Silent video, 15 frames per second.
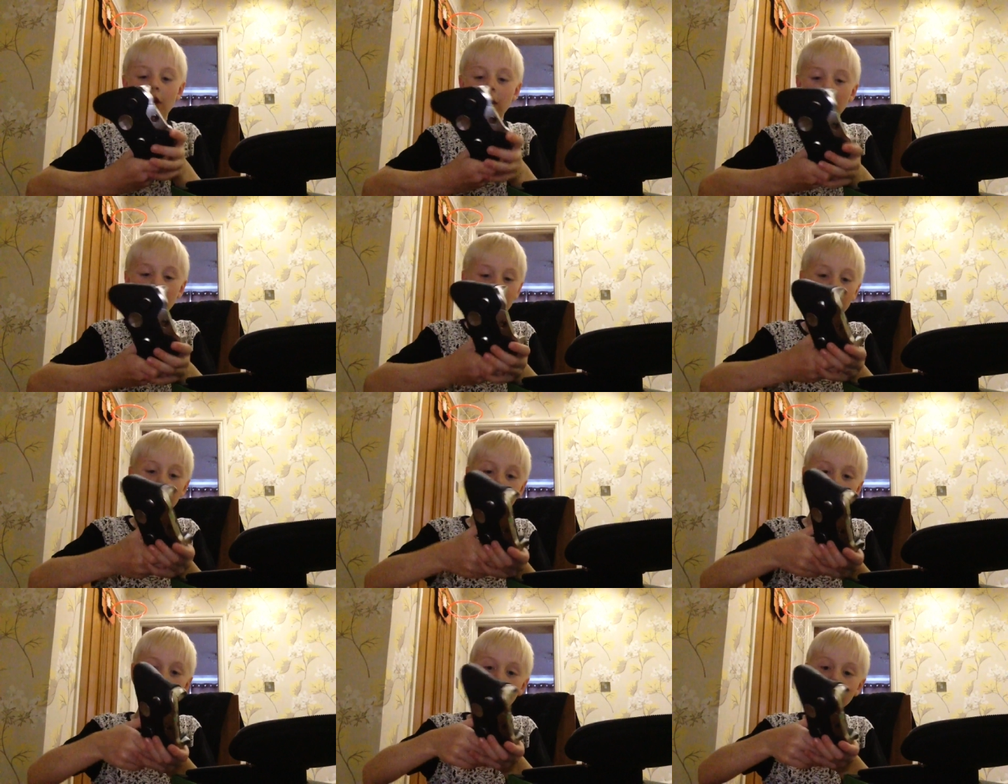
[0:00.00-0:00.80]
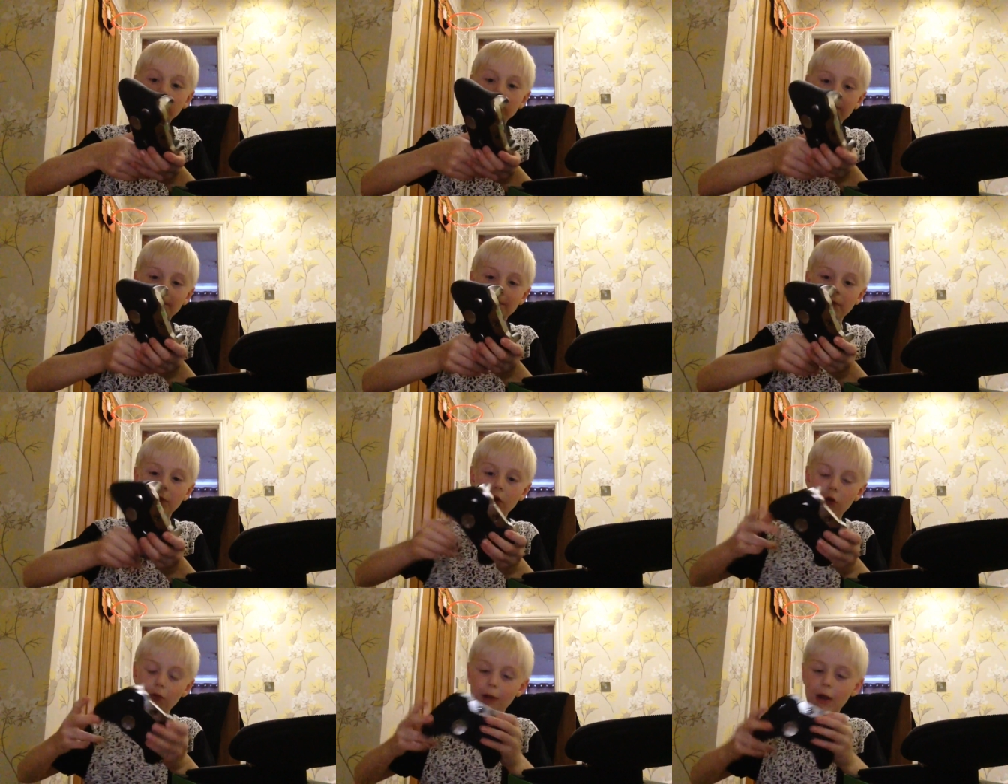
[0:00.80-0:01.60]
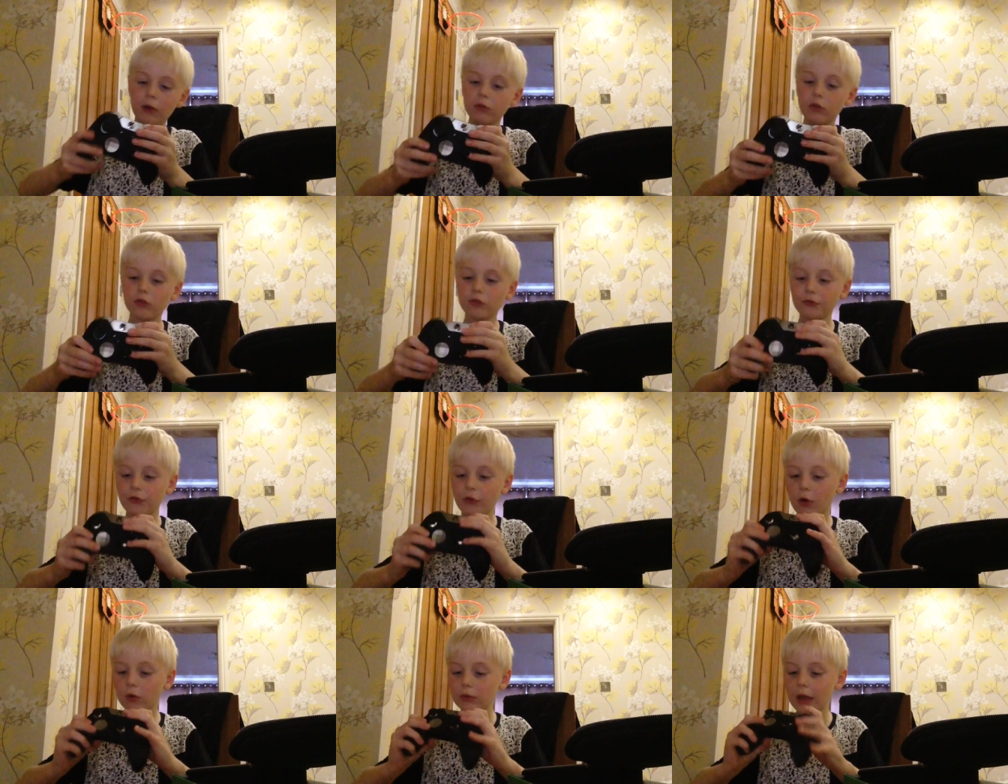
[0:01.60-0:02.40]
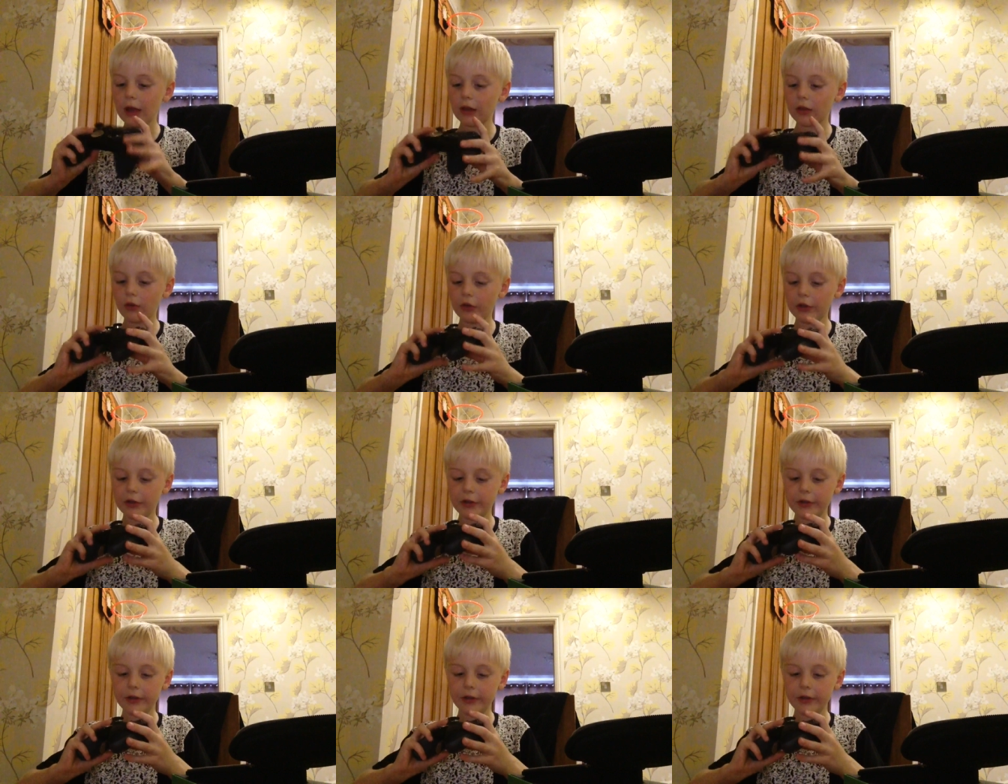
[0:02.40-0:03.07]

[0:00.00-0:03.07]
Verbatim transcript: It's really good as well to control that. Like